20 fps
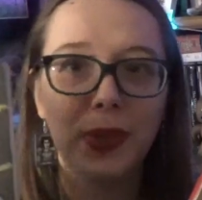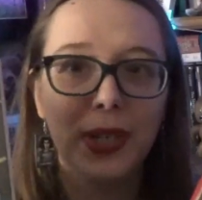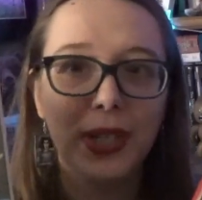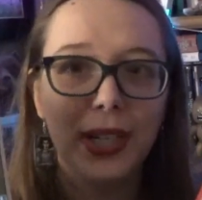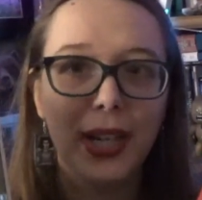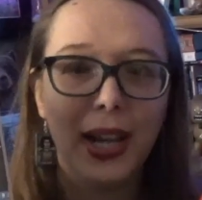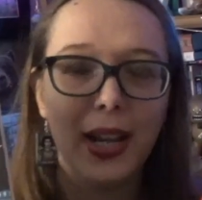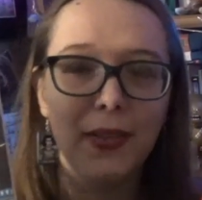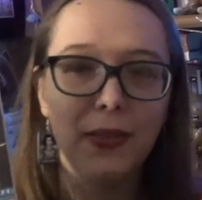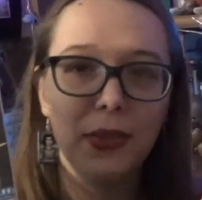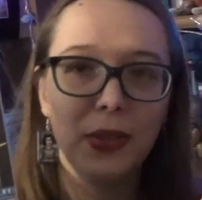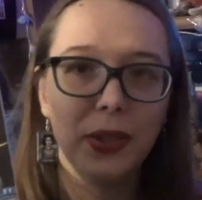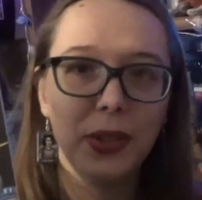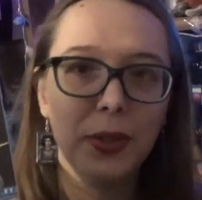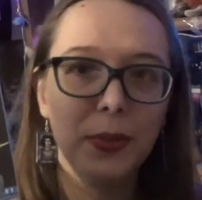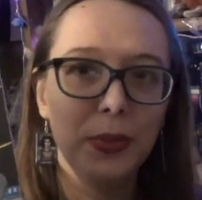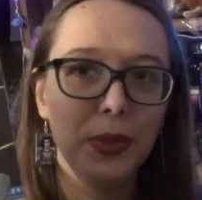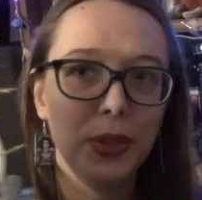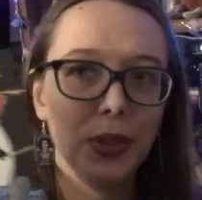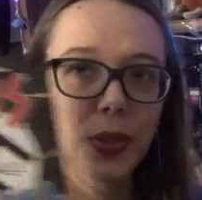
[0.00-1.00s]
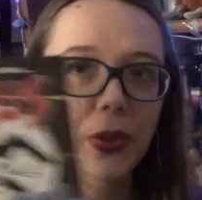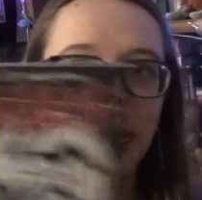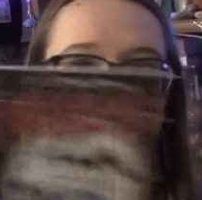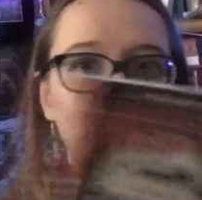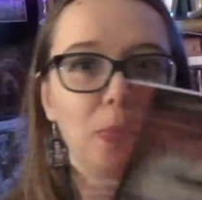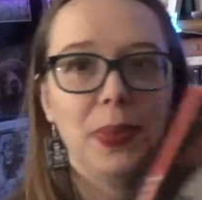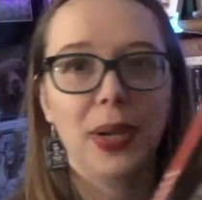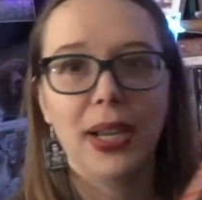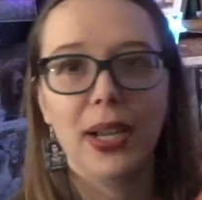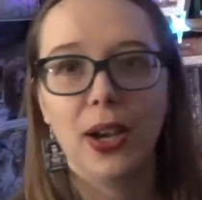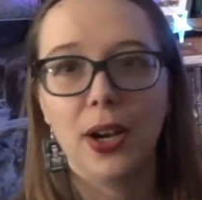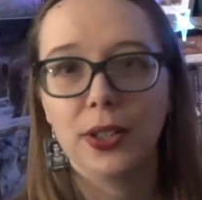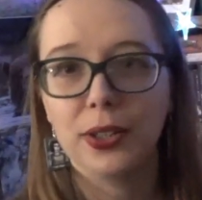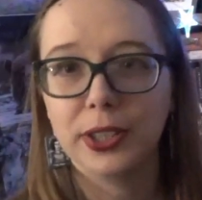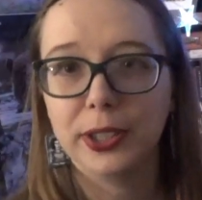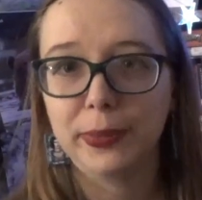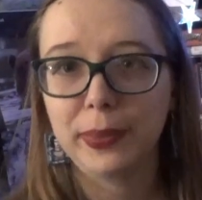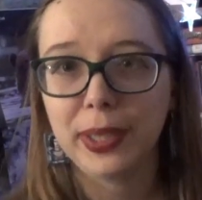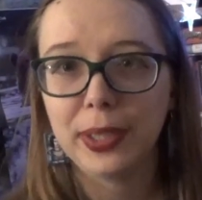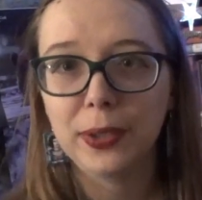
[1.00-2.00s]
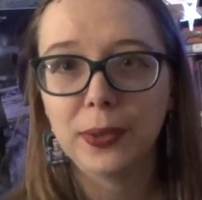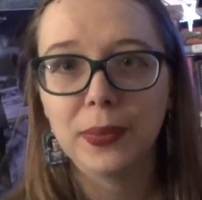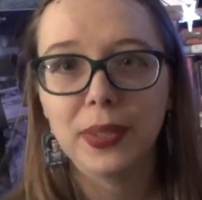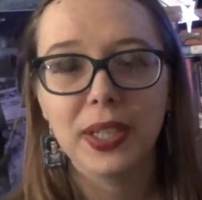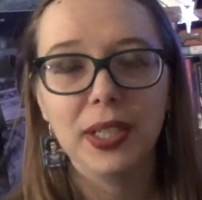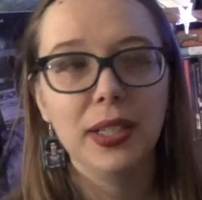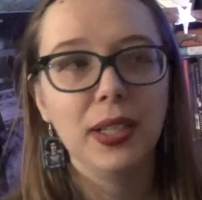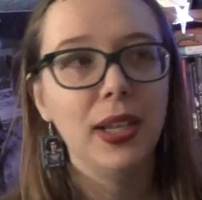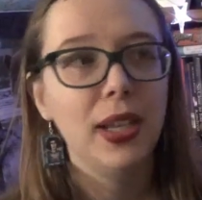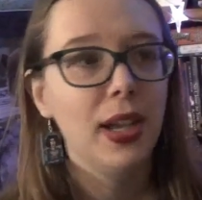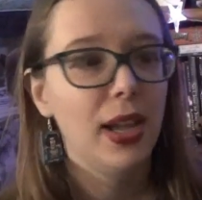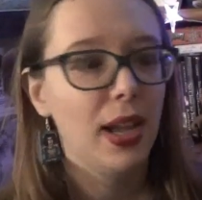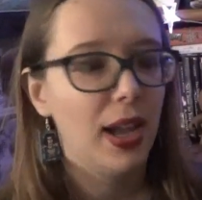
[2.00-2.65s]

1 and Volume 2 by Art Spiegelman.